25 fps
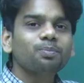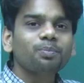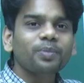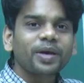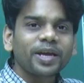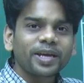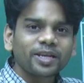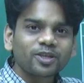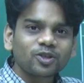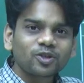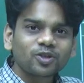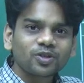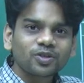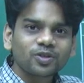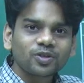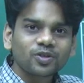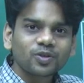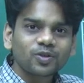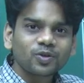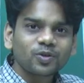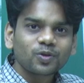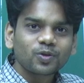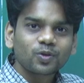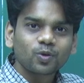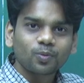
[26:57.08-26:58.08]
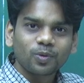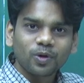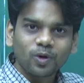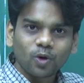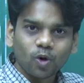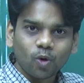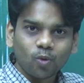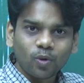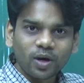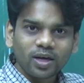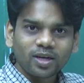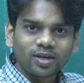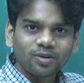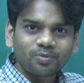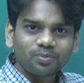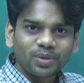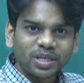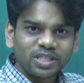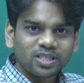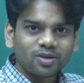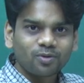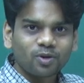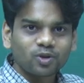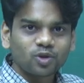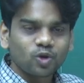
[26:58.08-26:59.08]
made to be lowered.
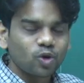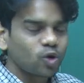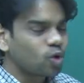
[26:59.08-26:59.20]
Pressure was